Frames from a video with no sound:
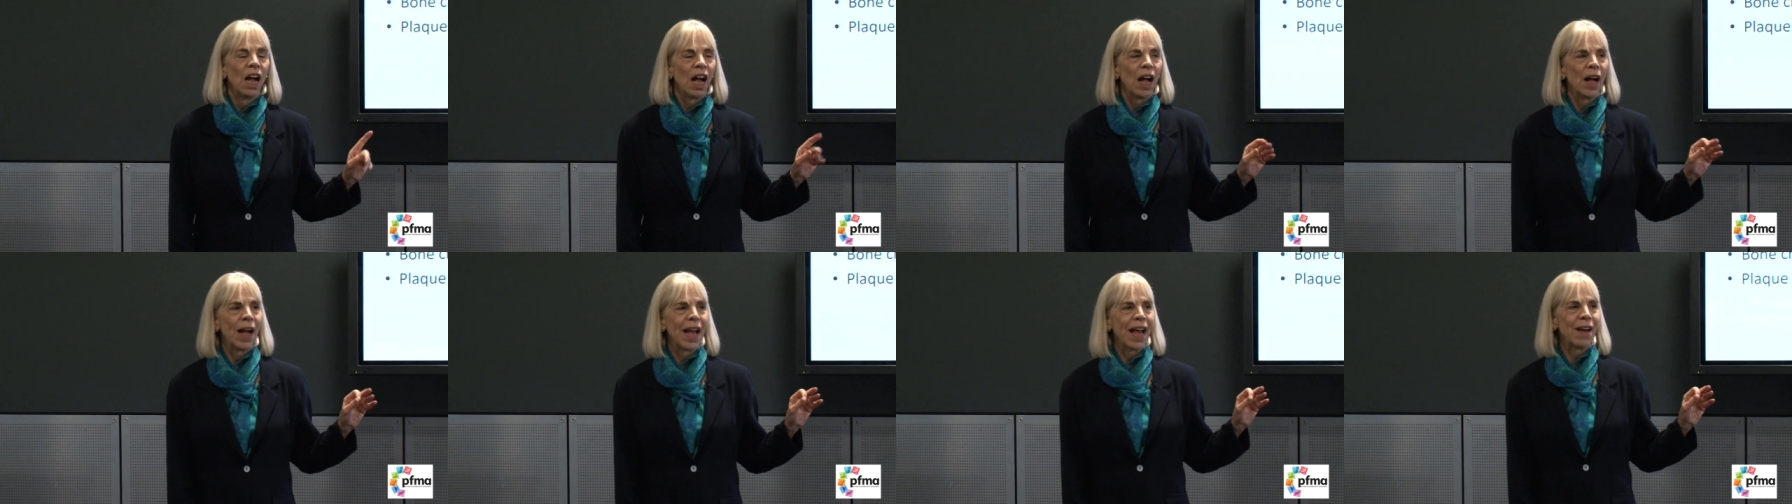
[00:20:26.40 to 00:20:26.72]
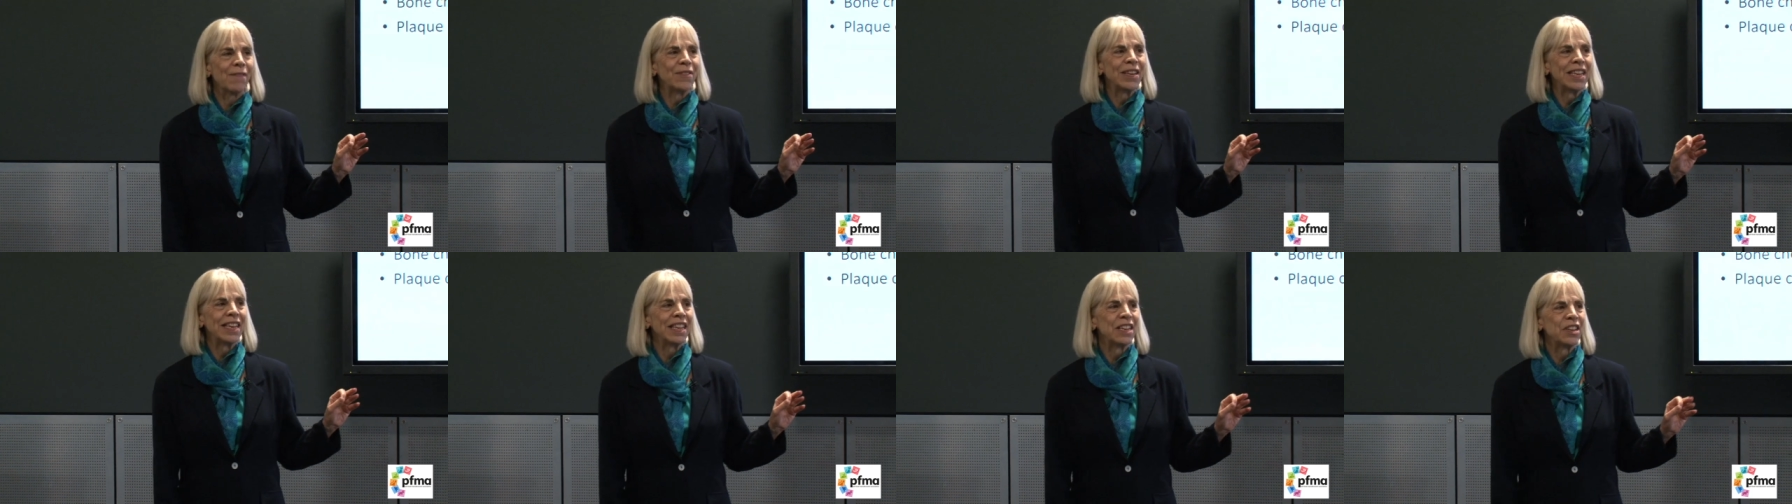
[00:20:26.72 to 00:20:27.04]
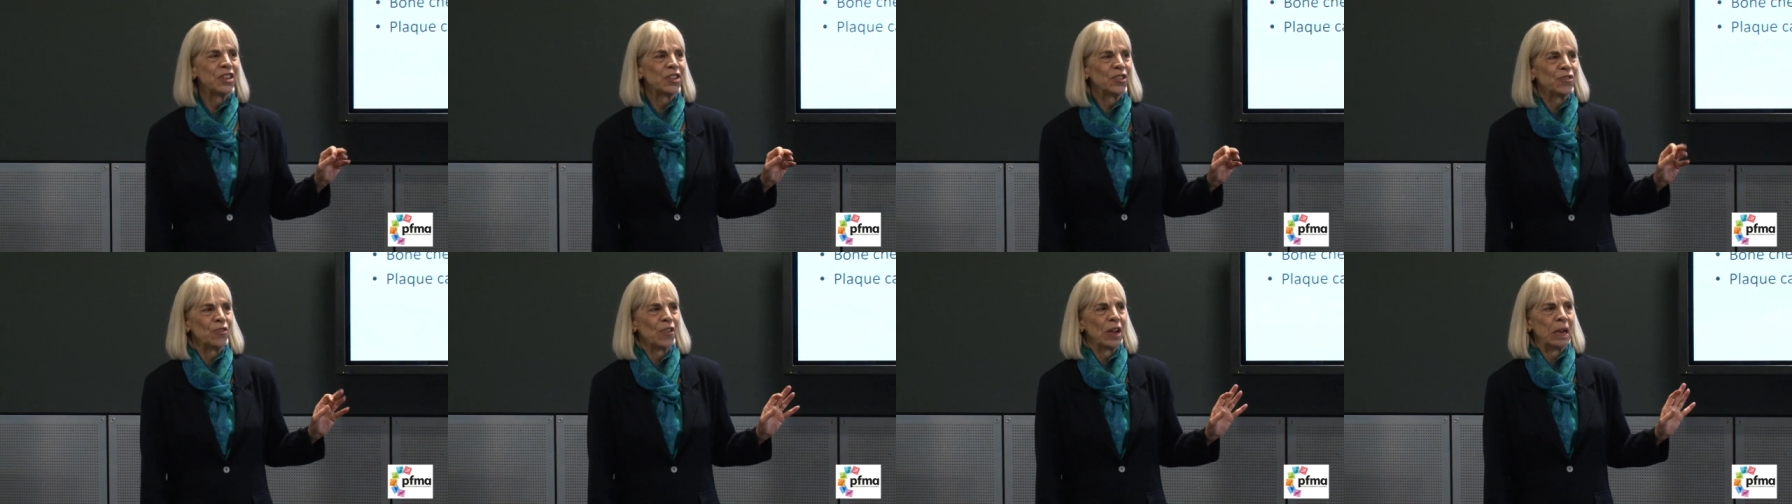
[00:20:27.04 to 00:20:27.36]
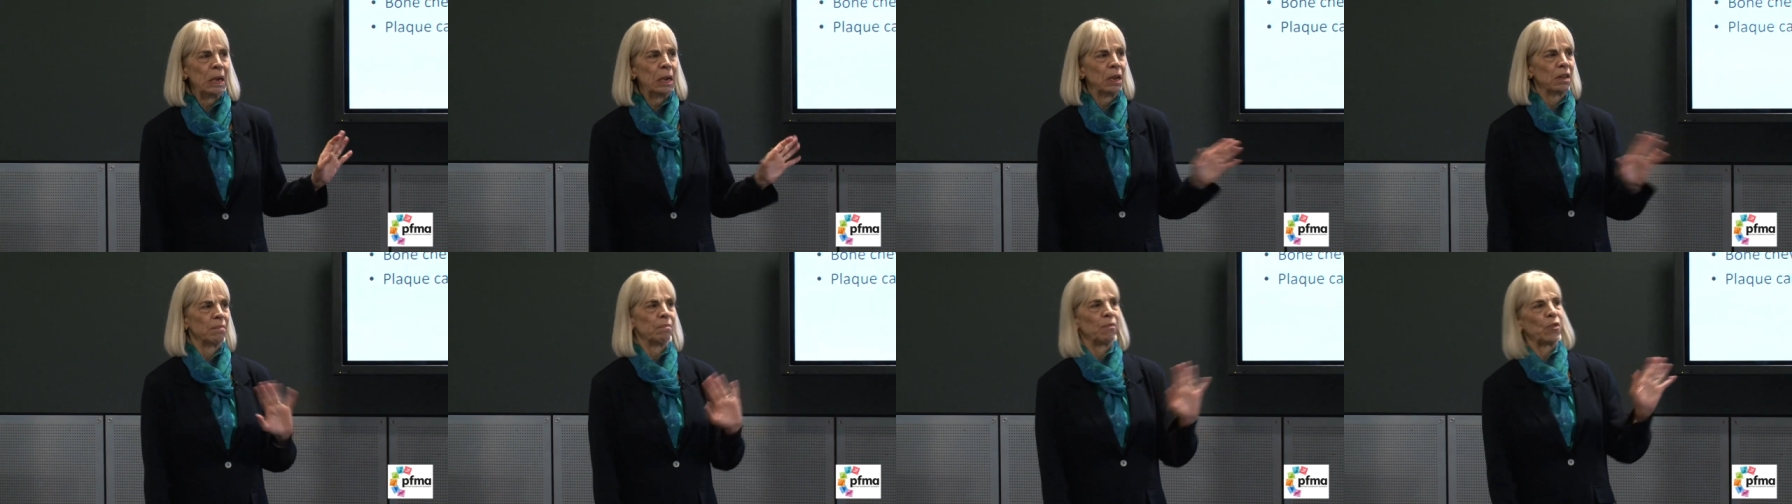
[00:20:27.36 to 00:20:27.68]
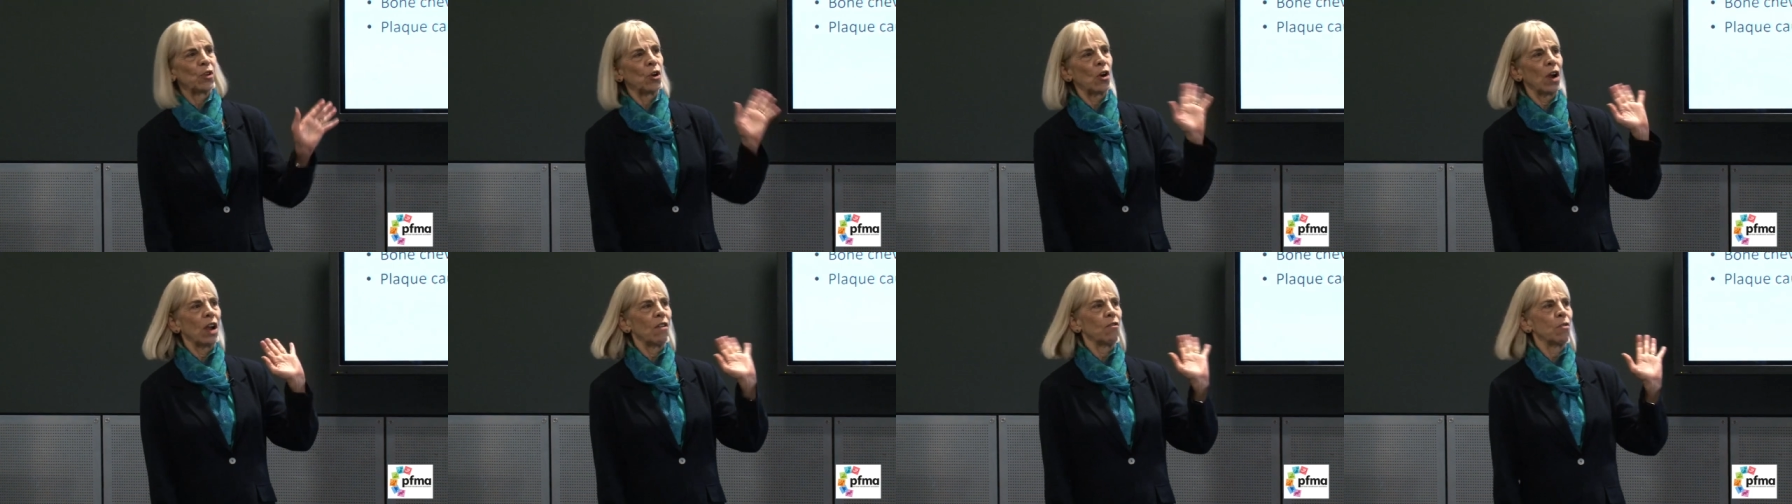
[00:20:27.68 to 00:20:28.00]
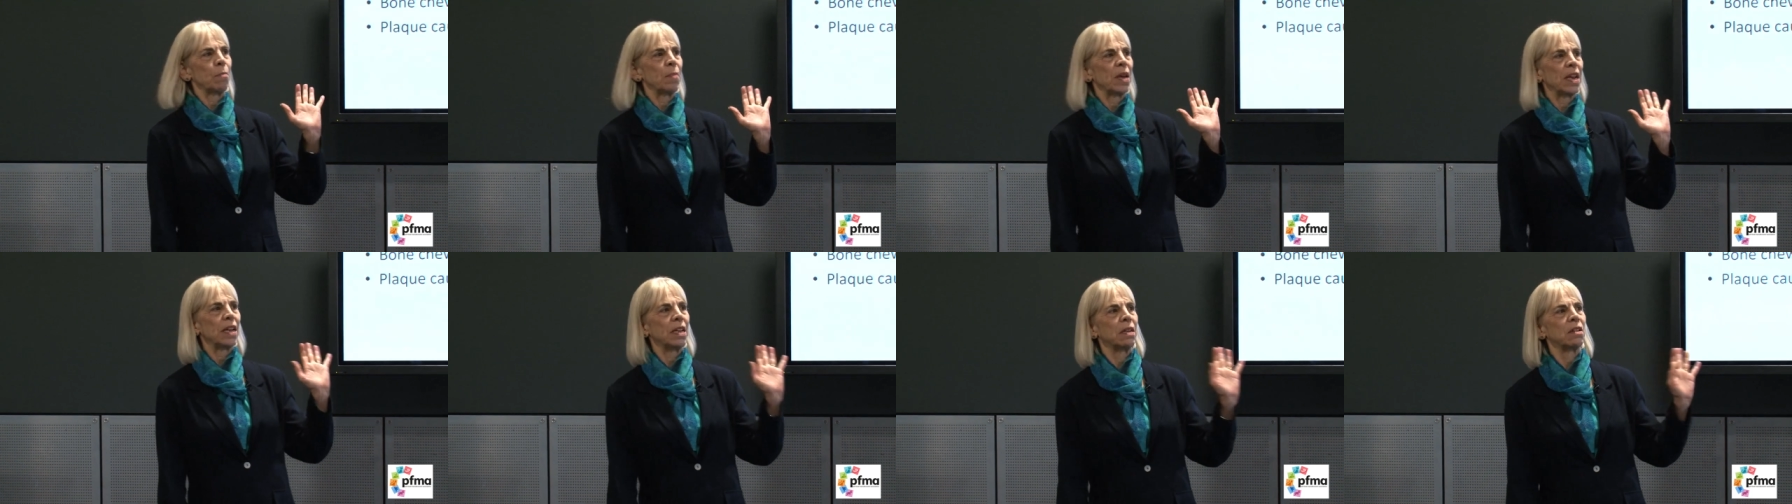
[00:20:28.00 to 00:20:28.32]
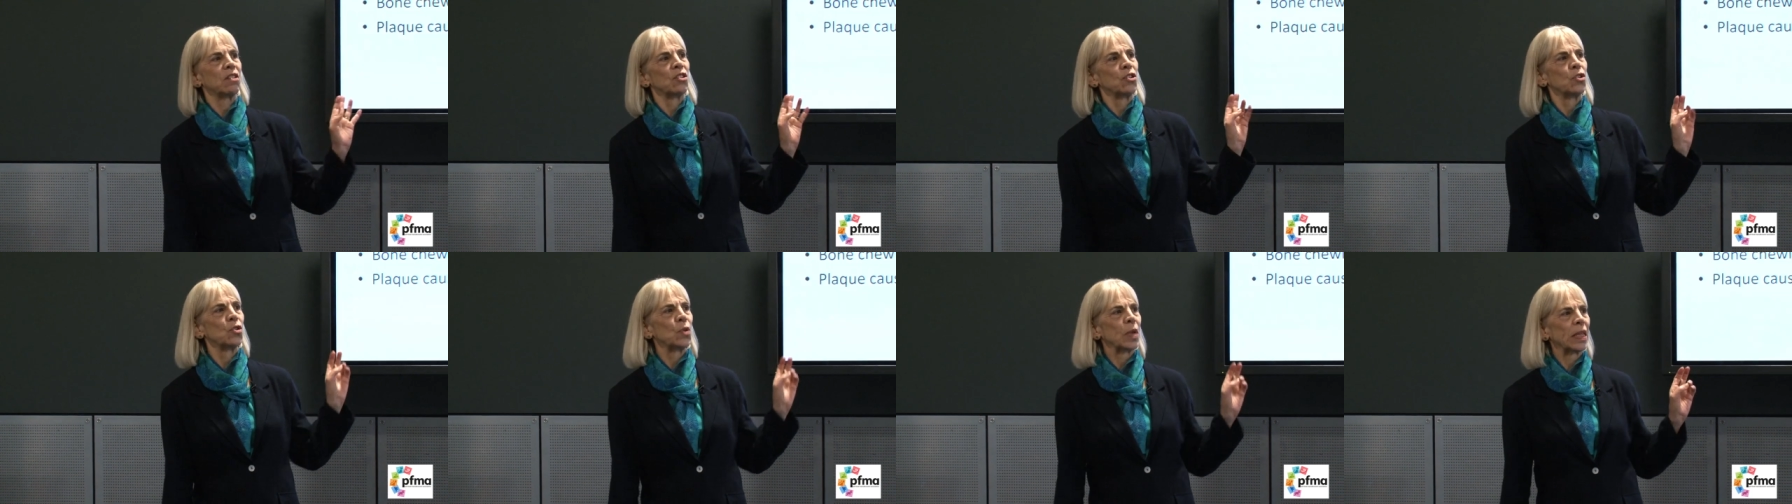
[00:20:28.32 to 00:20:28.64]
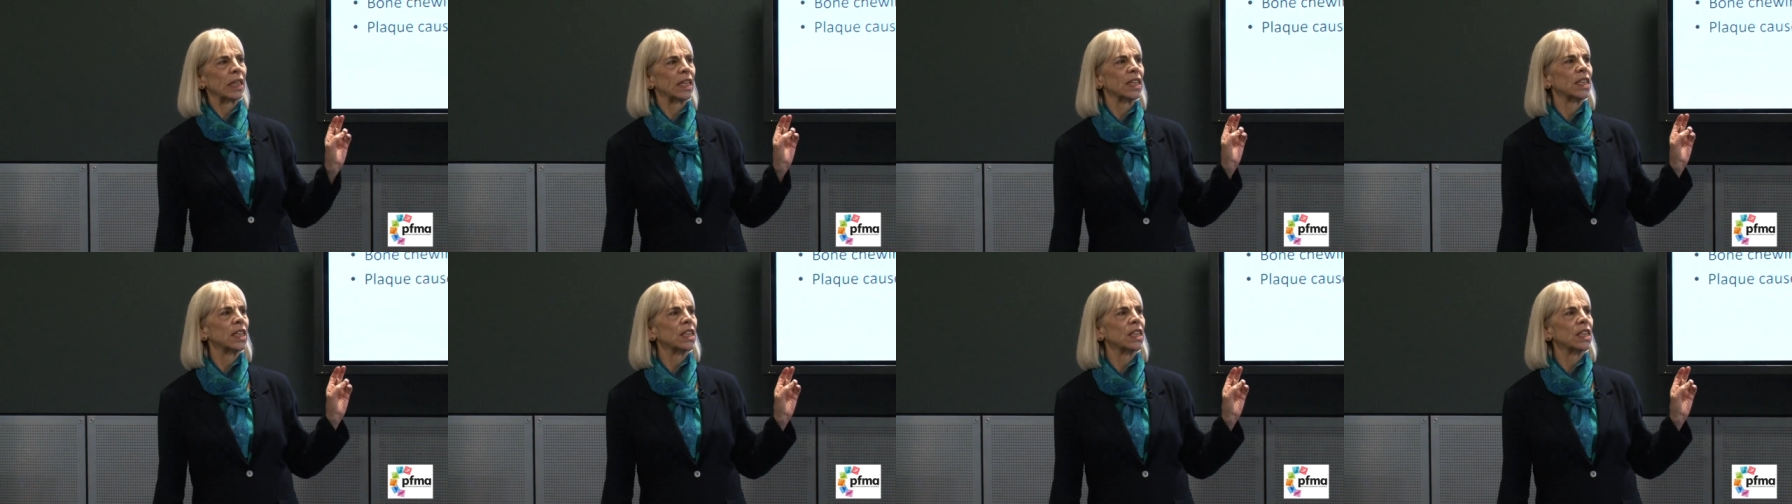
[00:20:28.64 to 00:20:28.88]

I have a dentist friend, sorry everybody to doing this,